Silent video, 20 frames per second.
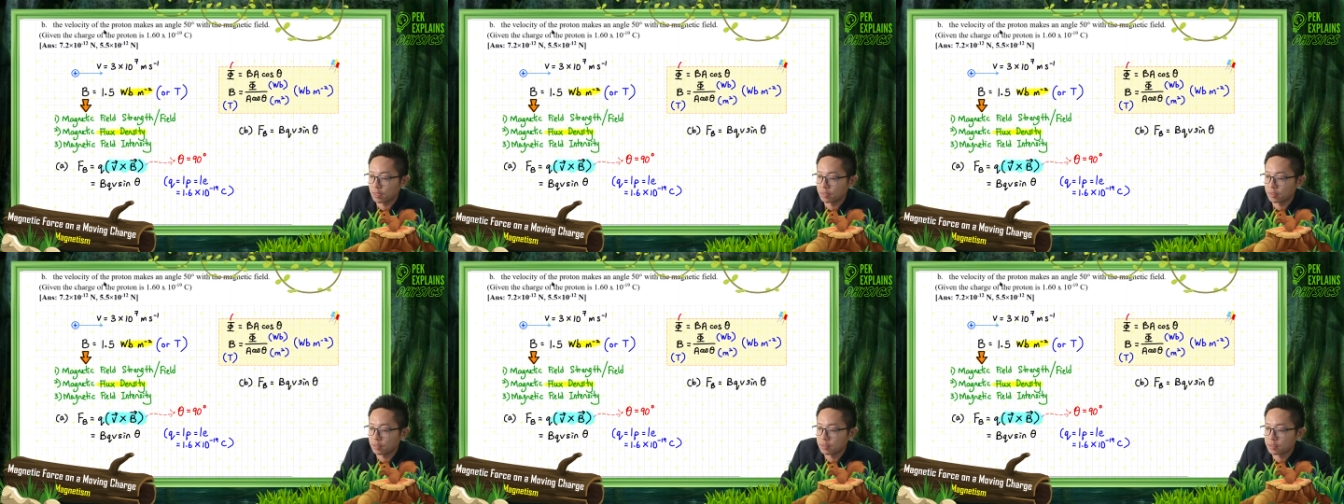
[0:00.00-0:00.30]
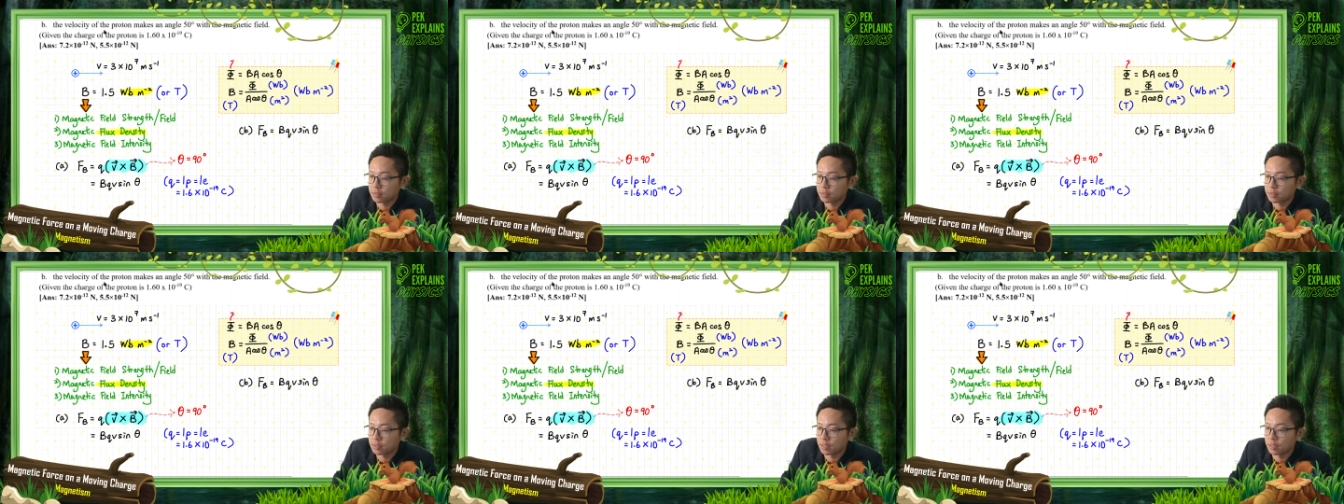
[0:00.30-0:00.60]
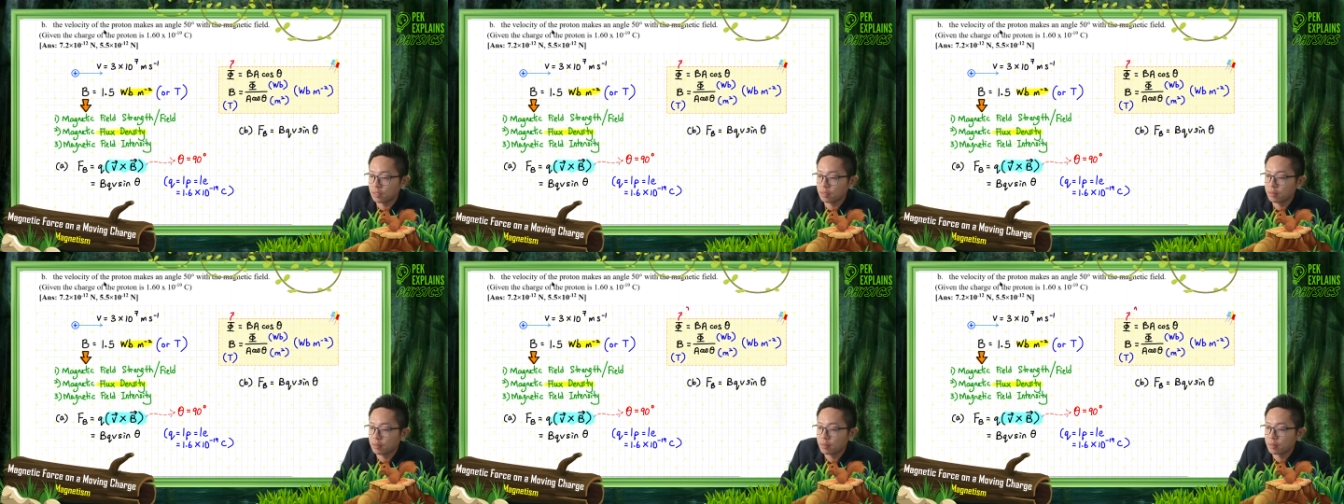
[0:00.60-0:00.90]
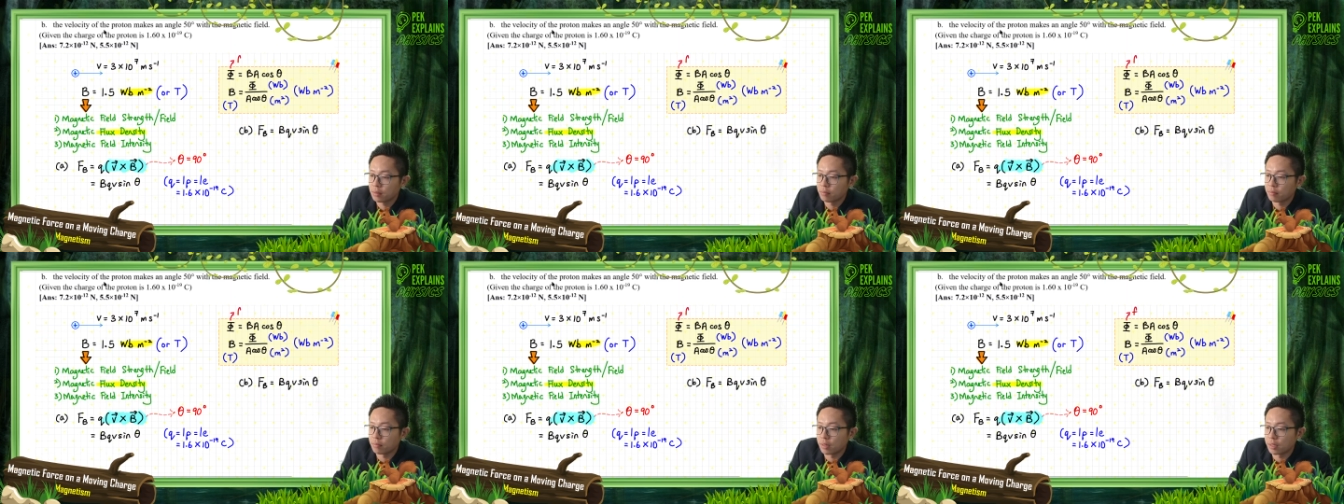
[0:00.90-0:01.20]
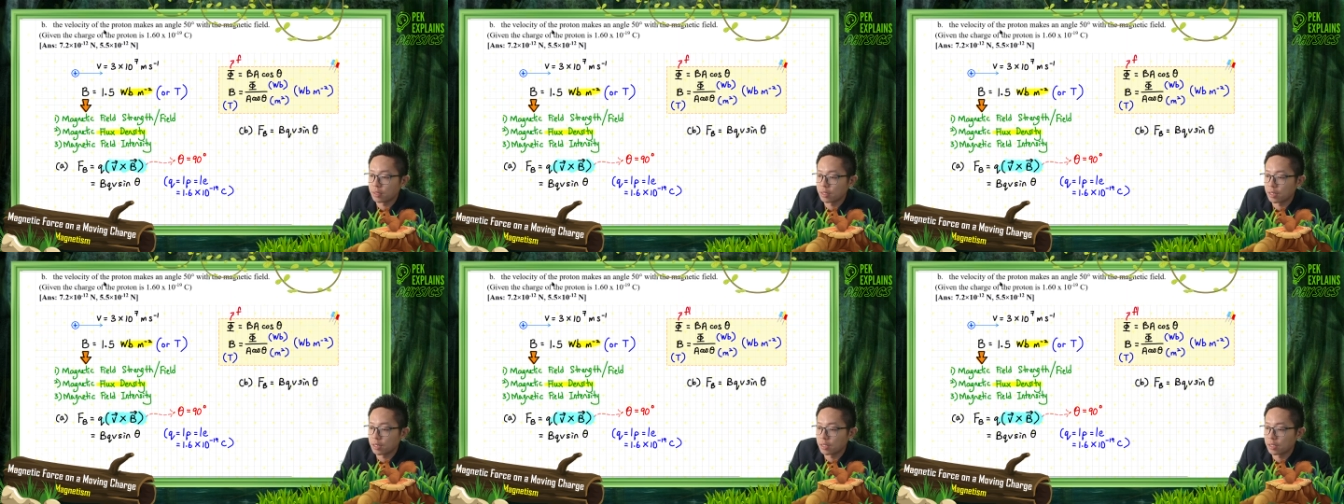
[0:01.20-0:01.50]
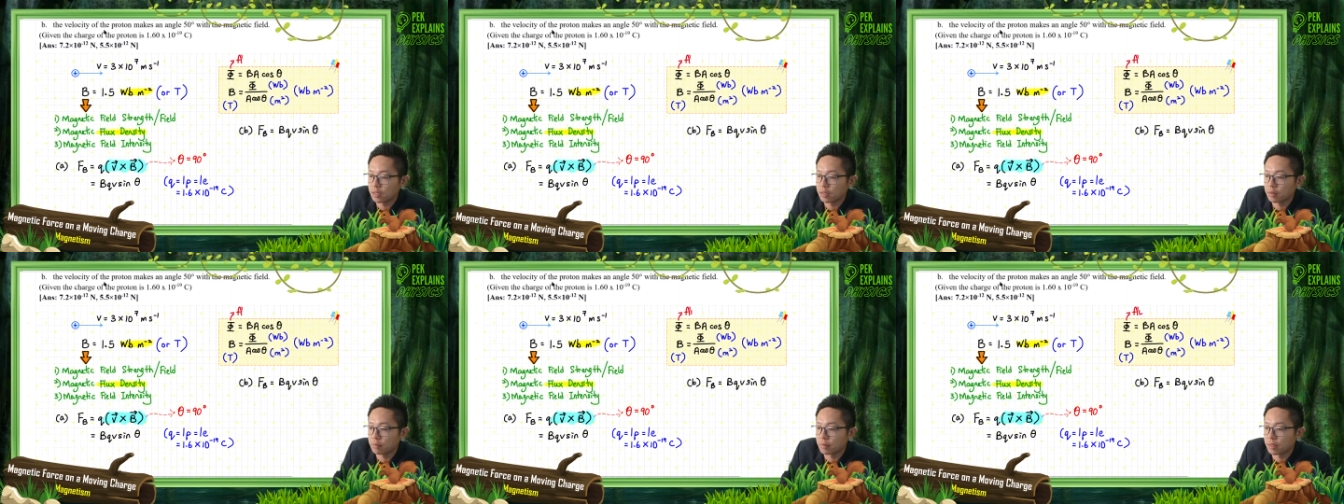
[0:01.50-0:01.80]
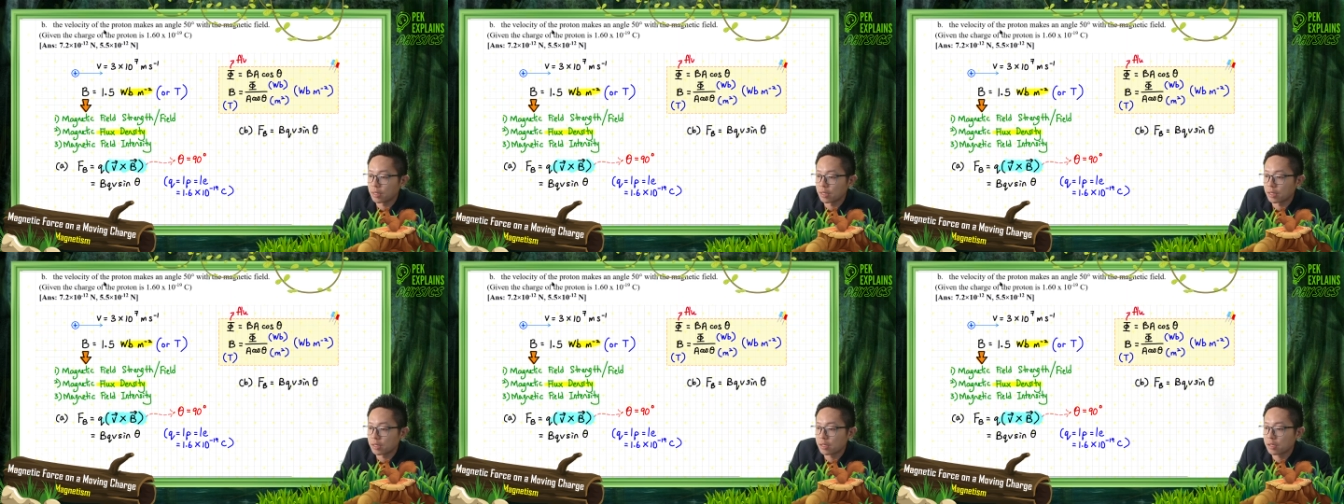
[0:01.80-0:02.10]
This is the
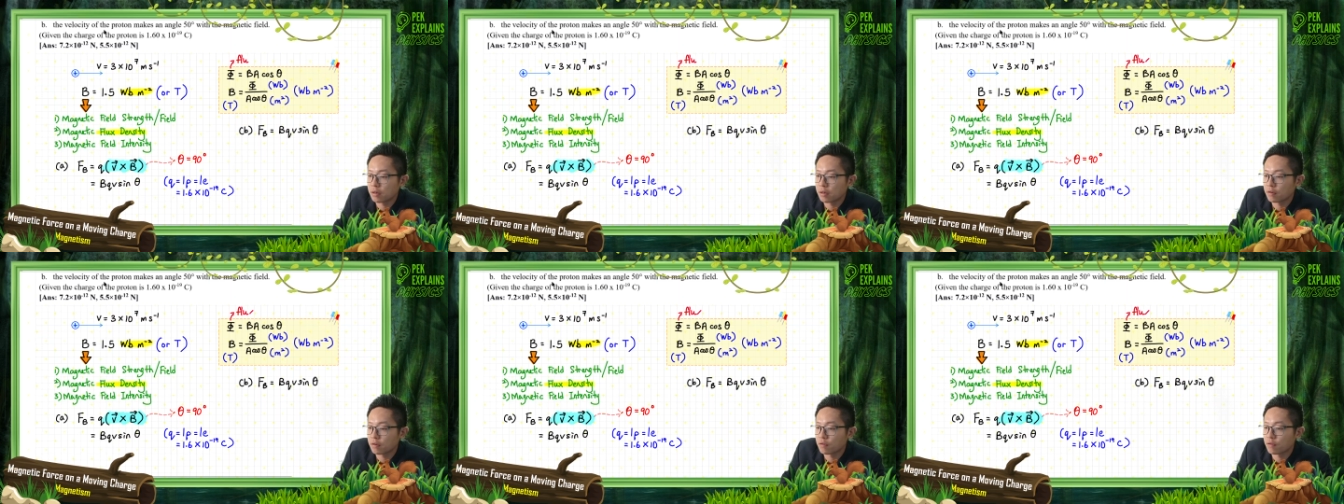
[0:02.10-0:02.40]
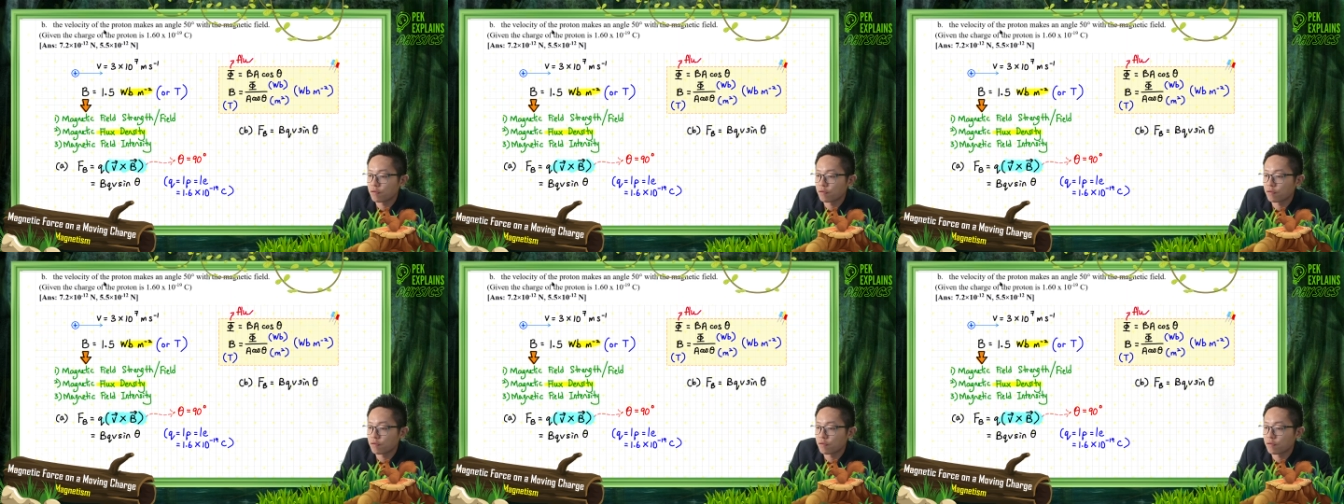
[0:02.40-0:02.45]
magnetic